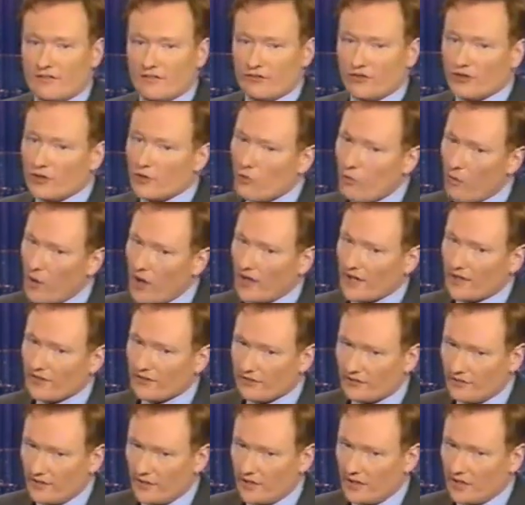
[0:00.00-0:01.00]
So you want to
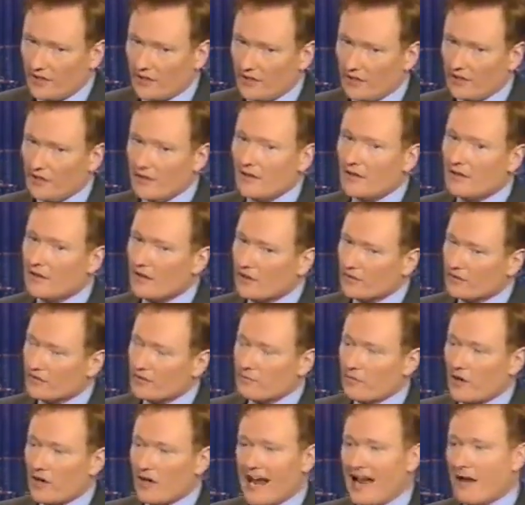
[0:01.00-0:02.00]
see
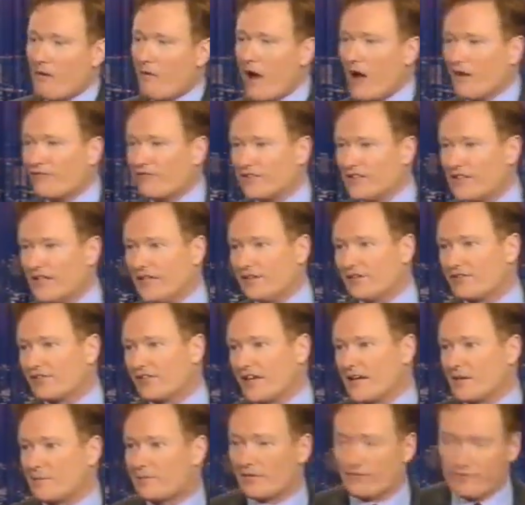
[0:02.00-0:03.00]
tomorrow. How often do you
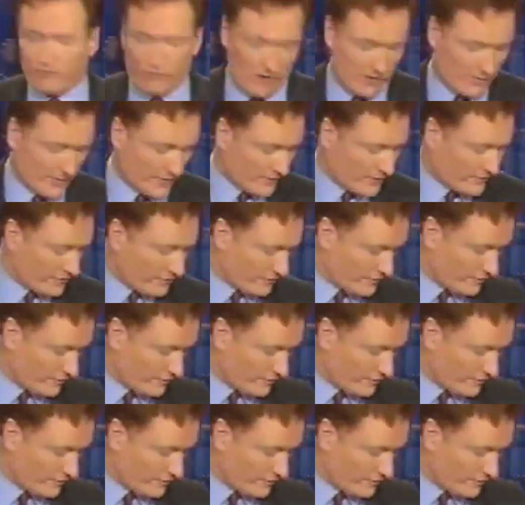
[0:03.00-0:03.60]
see a performance